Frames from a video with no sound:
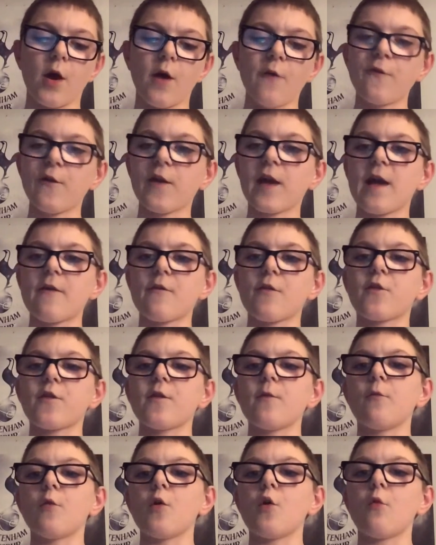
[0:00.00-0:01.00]
I think
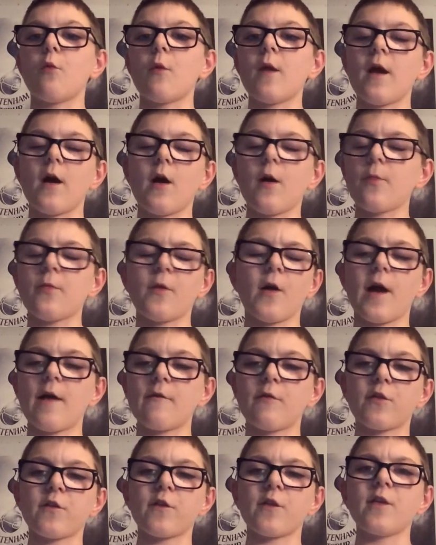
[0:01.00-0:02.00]
Everton will win. Not
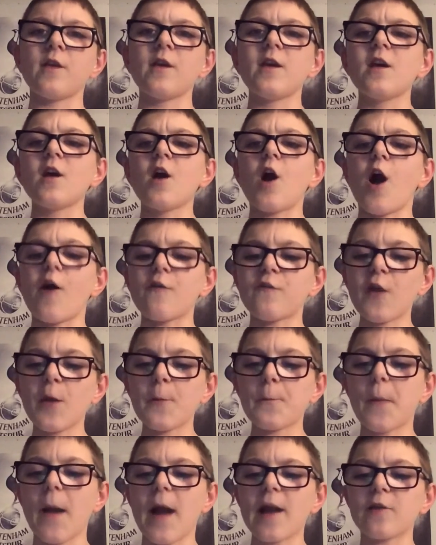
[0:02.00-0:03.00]
Everton. I
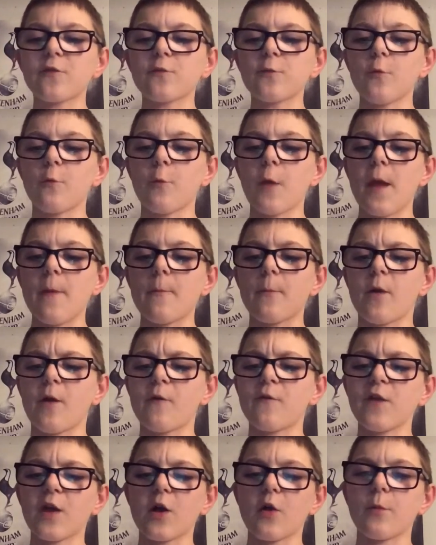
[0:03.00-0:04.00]
think Palace will win, but
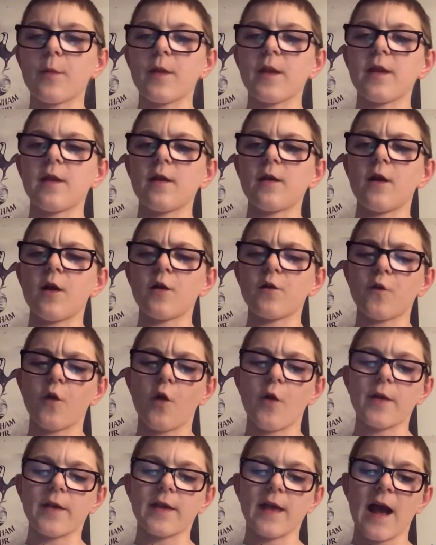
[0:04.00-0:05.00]
I think it'll be a
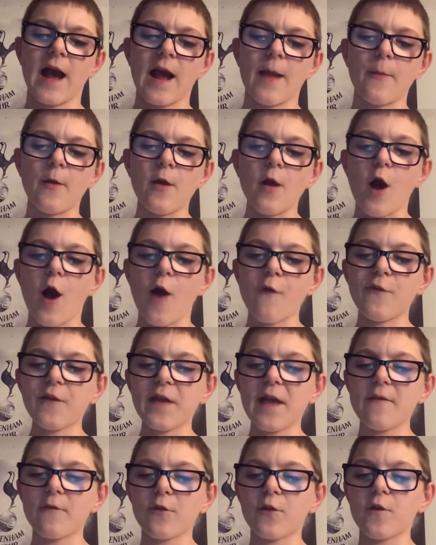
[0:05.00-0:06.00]
tight game. I
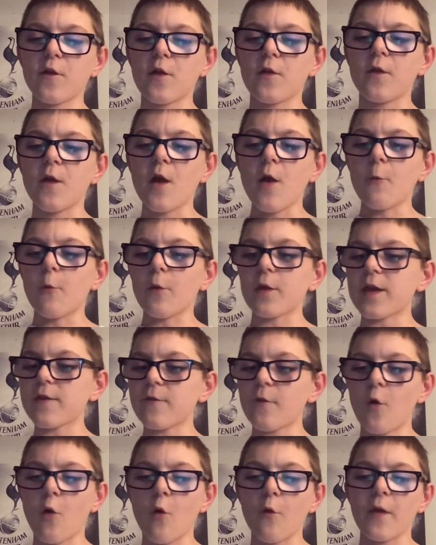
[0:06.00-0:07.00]
think Everton will
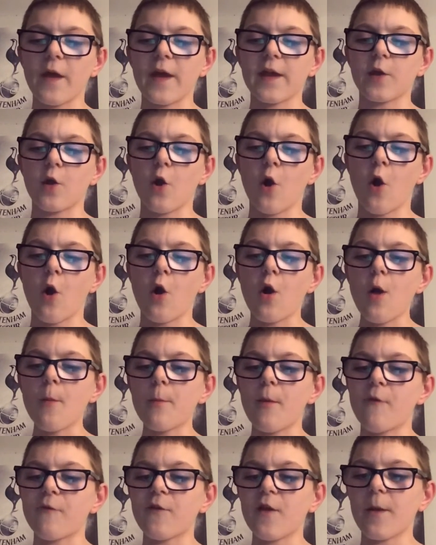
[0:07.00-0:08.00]
give it all they got,
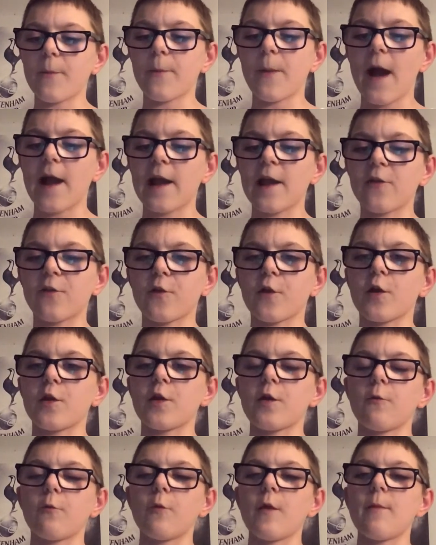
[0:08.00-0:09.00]
but I think Palace are going
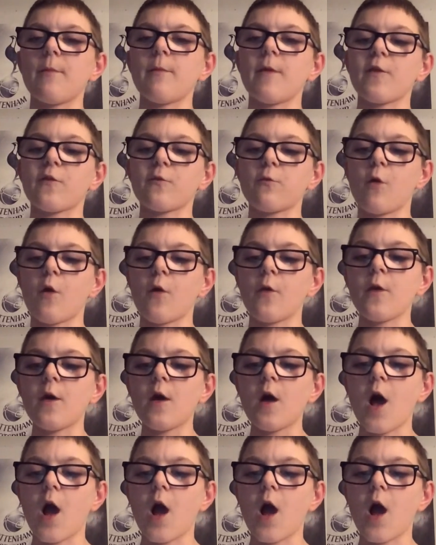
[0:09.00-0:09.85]
to win this one.